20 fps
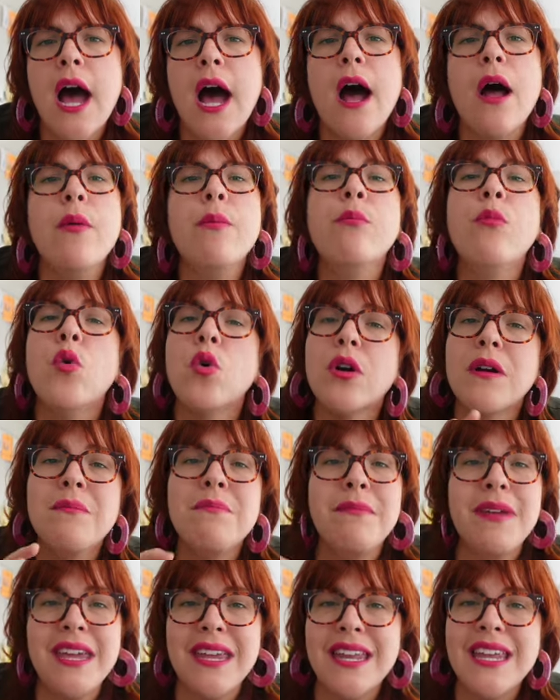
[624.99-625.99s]
uh, more
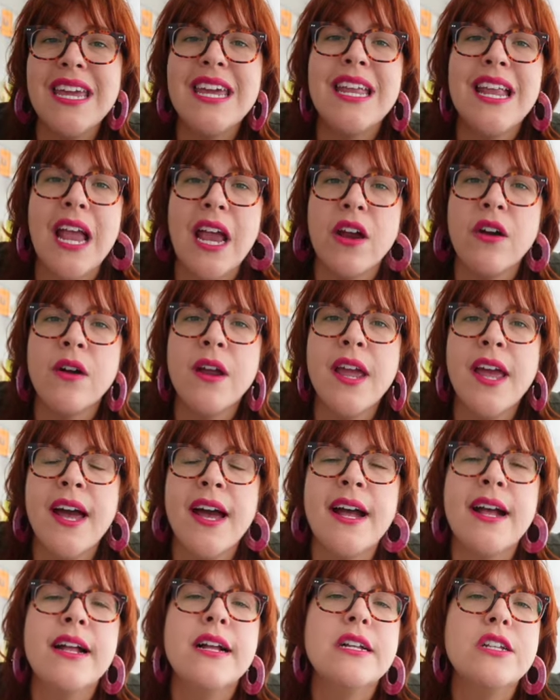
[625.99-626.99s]
immediate
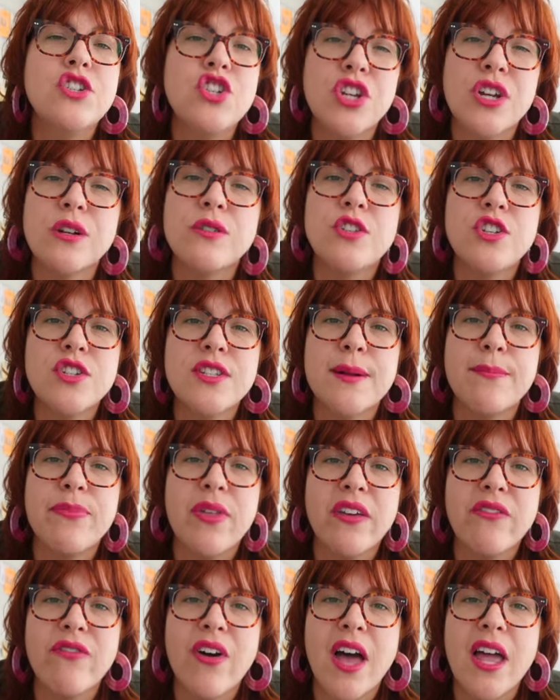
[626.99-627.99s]
area to go do
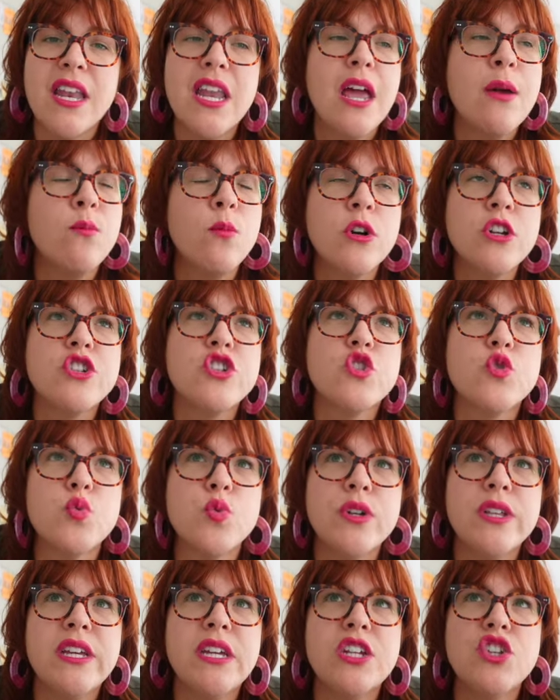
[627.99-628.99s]
something fun. And we're just
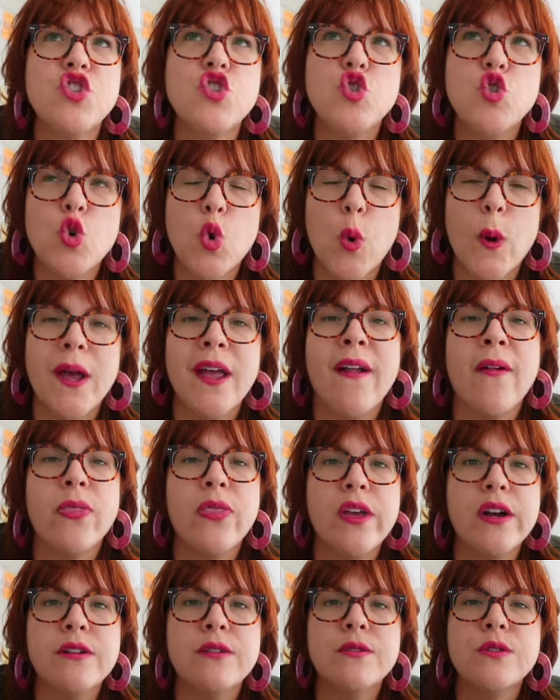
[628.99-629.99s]
really enjoying
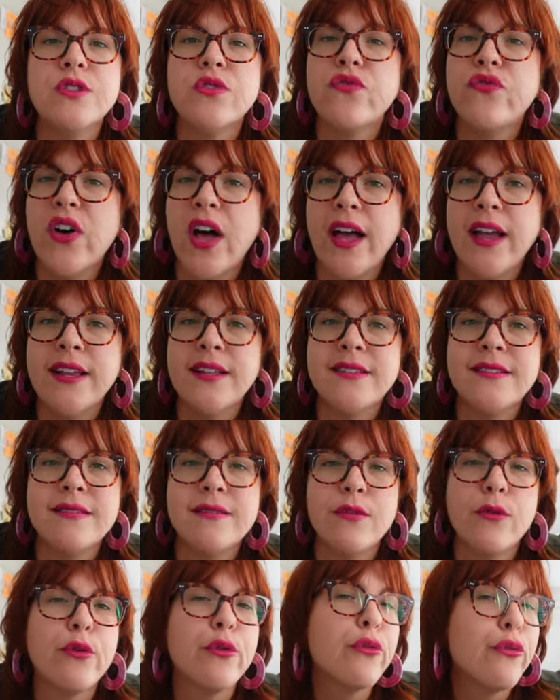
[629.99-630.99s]
those fun
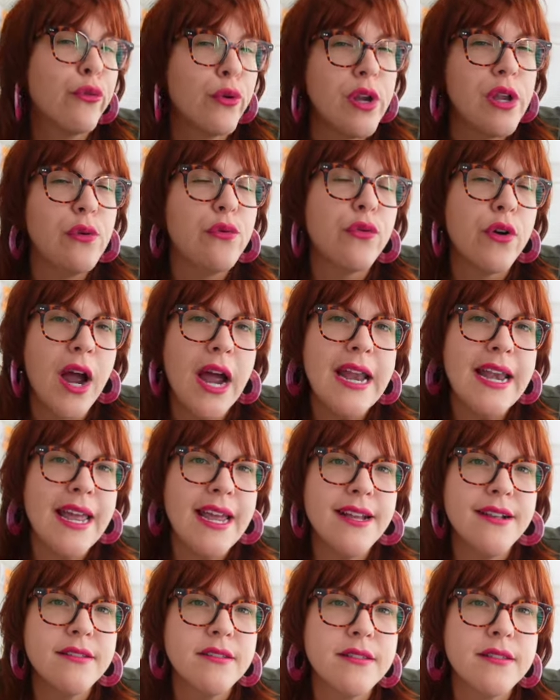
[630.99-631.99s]
or free
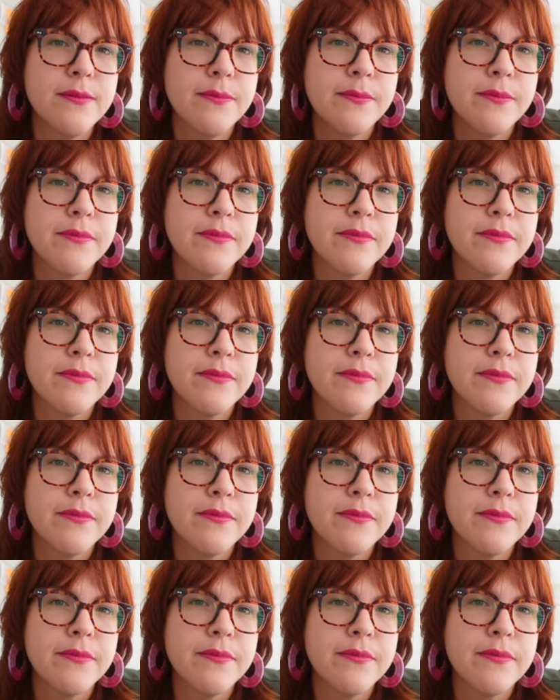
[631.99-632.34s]
Fridays.